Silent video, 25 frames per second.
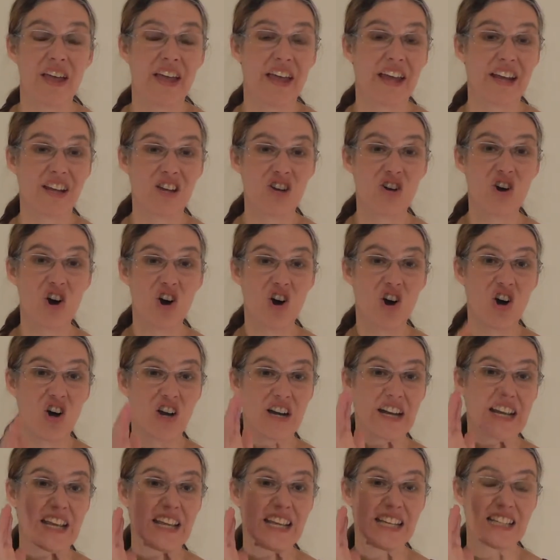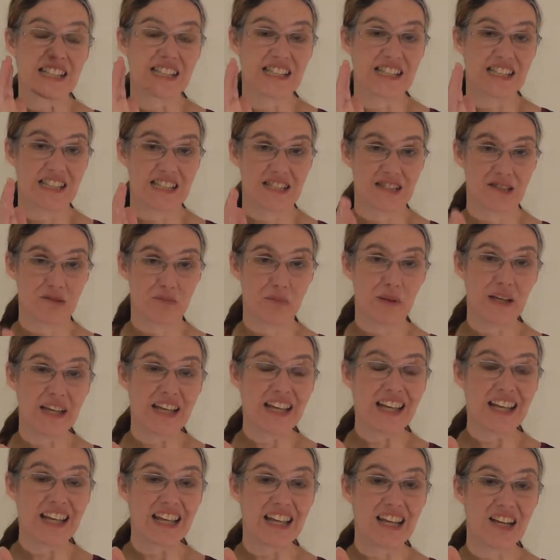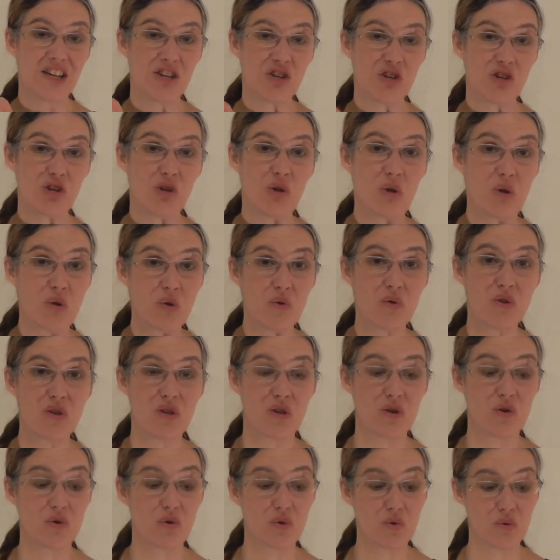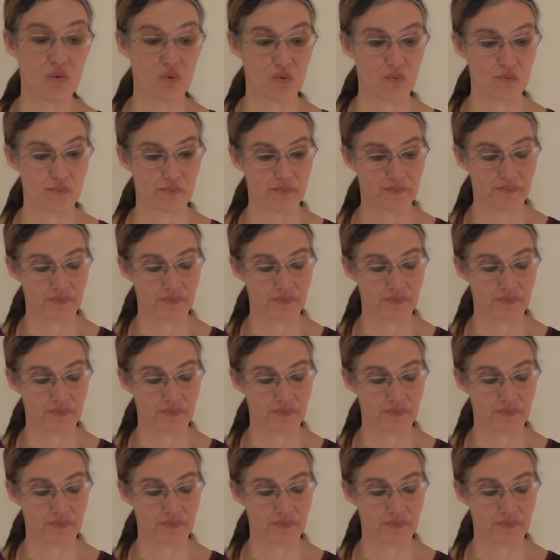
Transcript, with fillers: and God is speaking to you.